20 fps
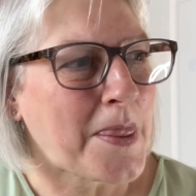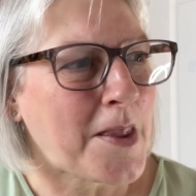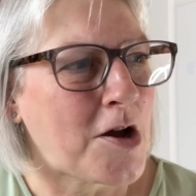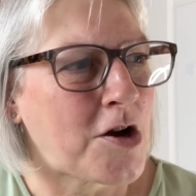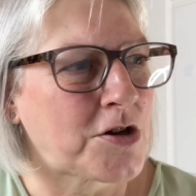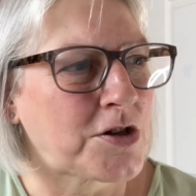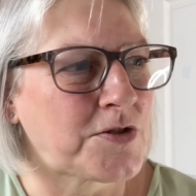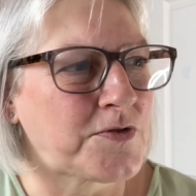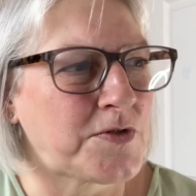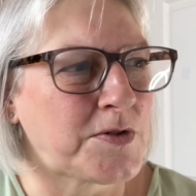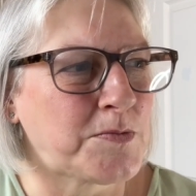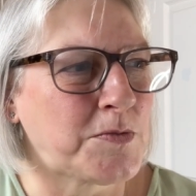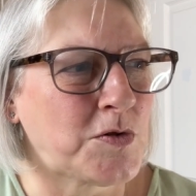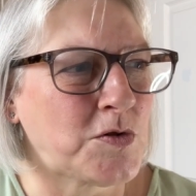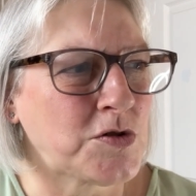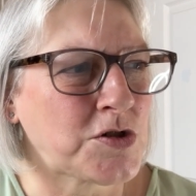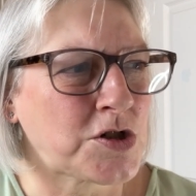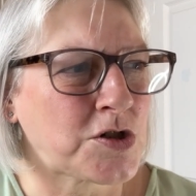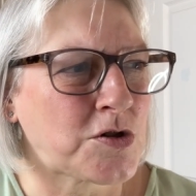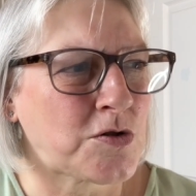On a
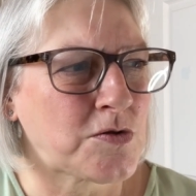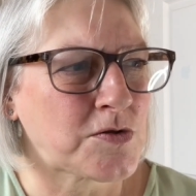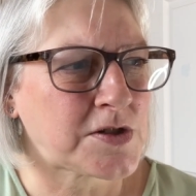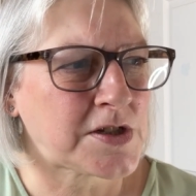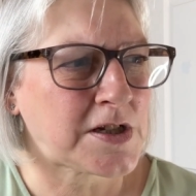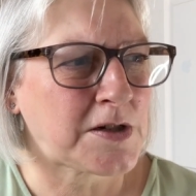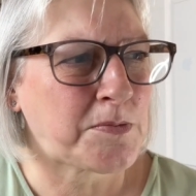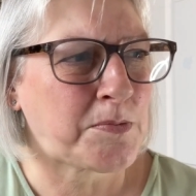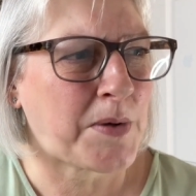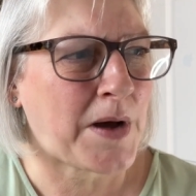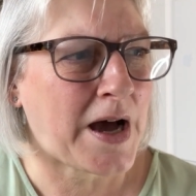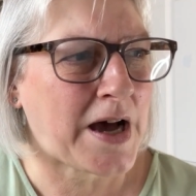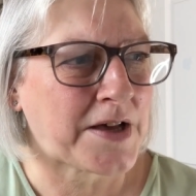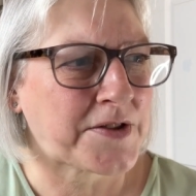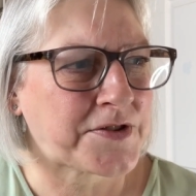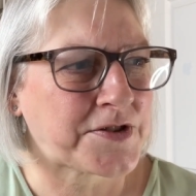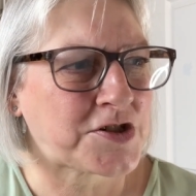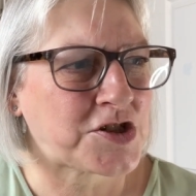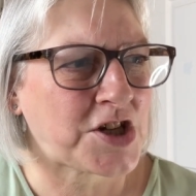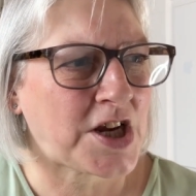remote coastal
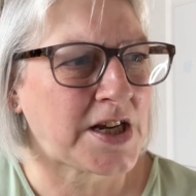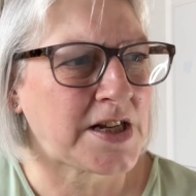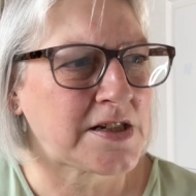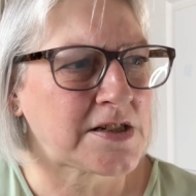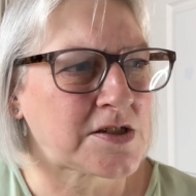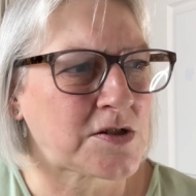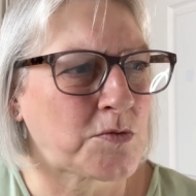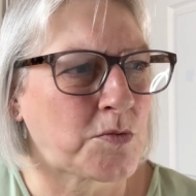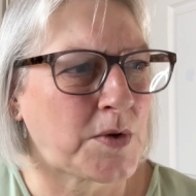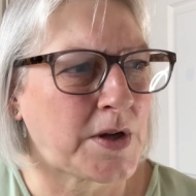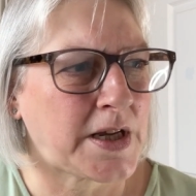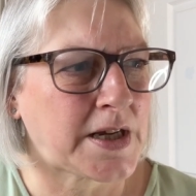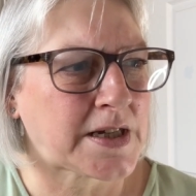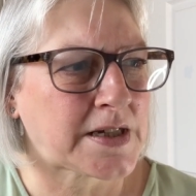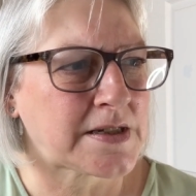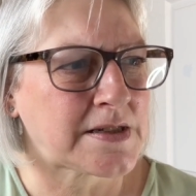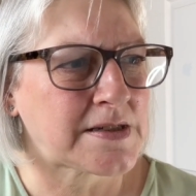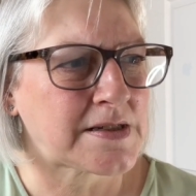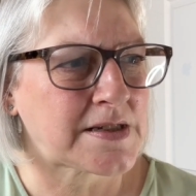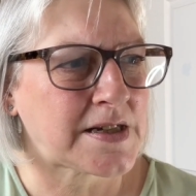path, Giles
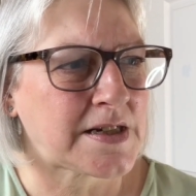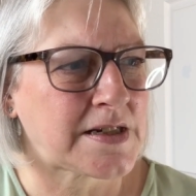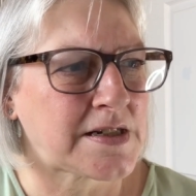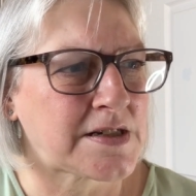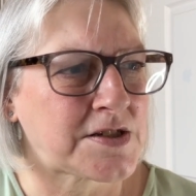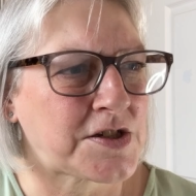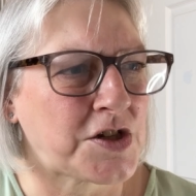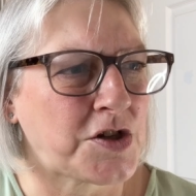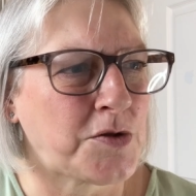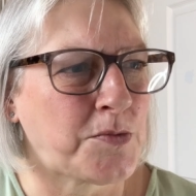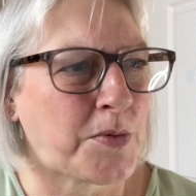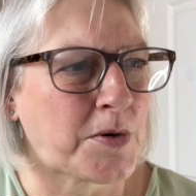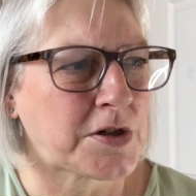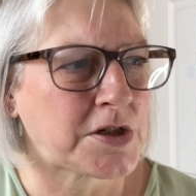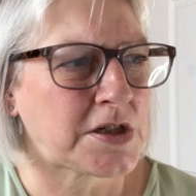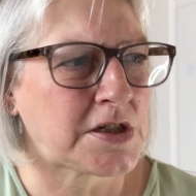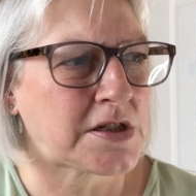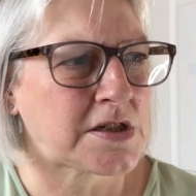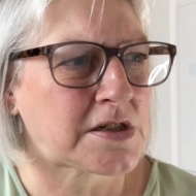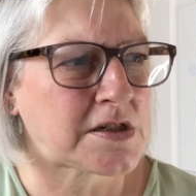awakens in his new
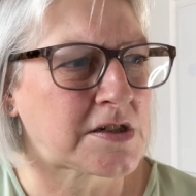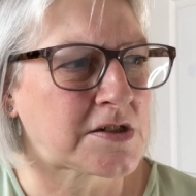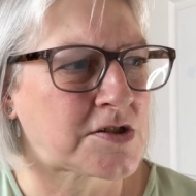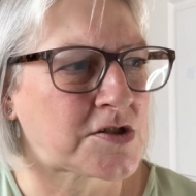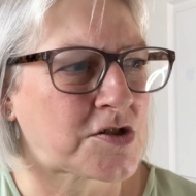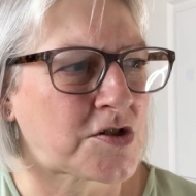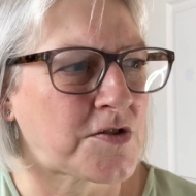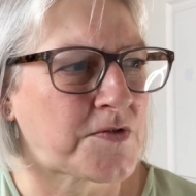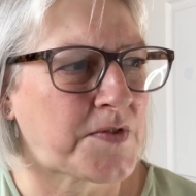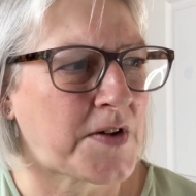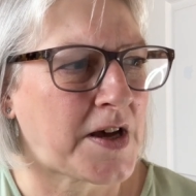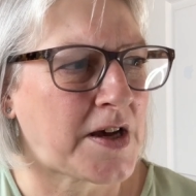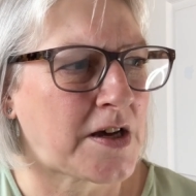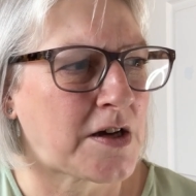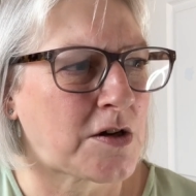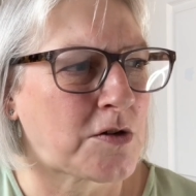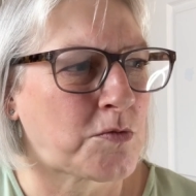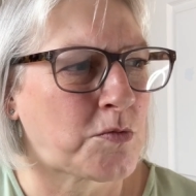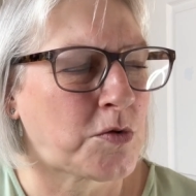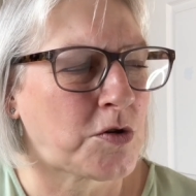body to discover
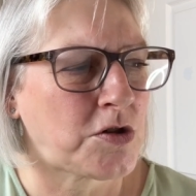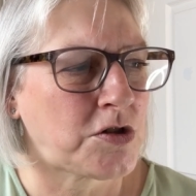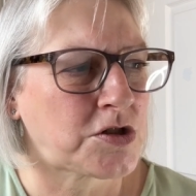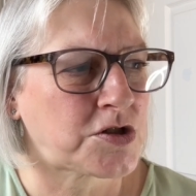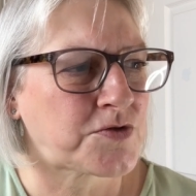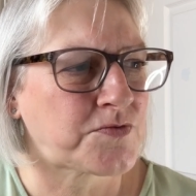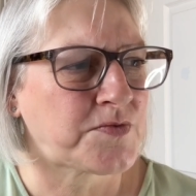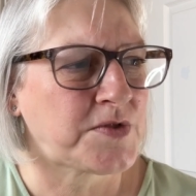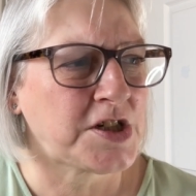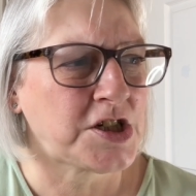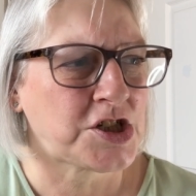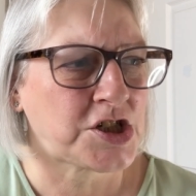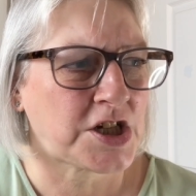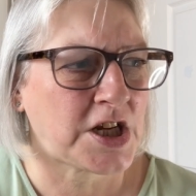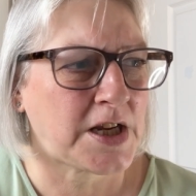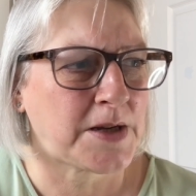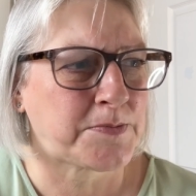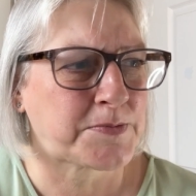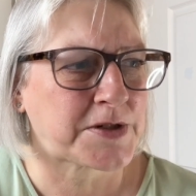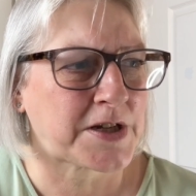a world
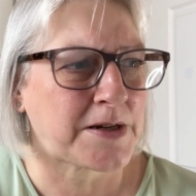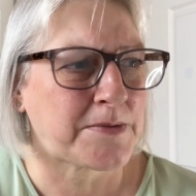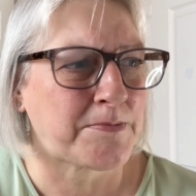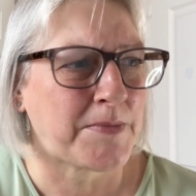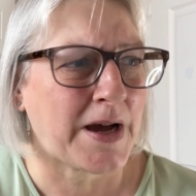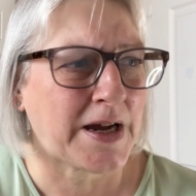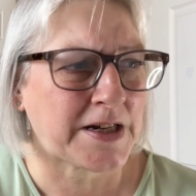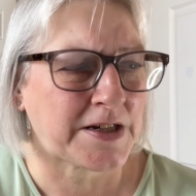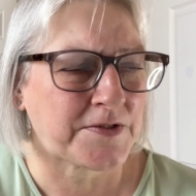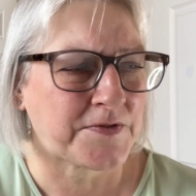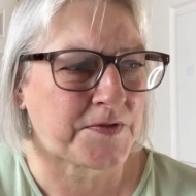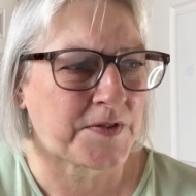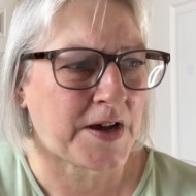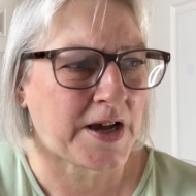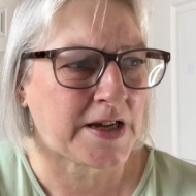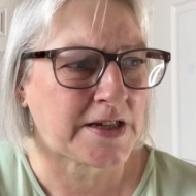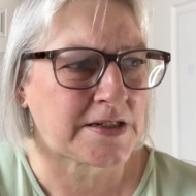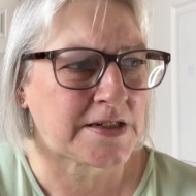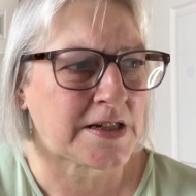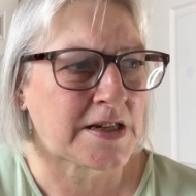reshaped and
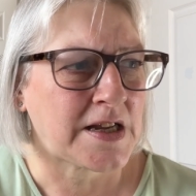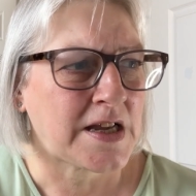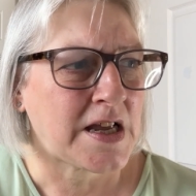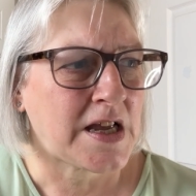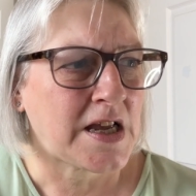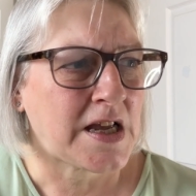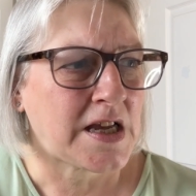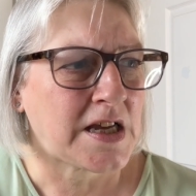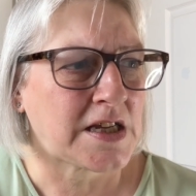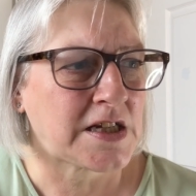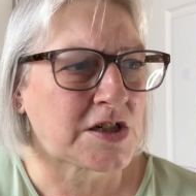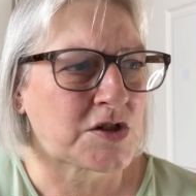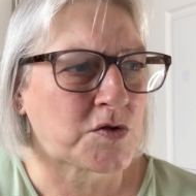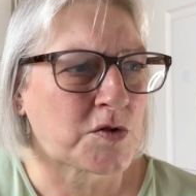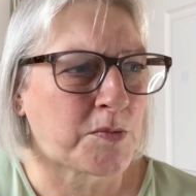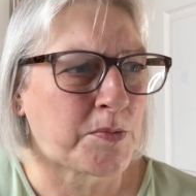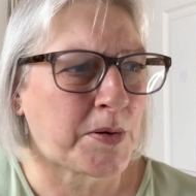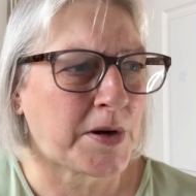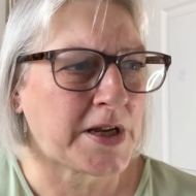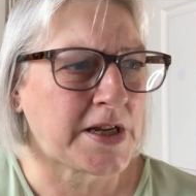magnified into
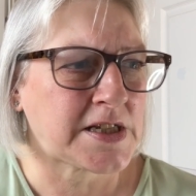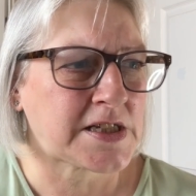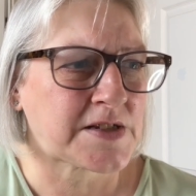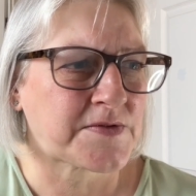a place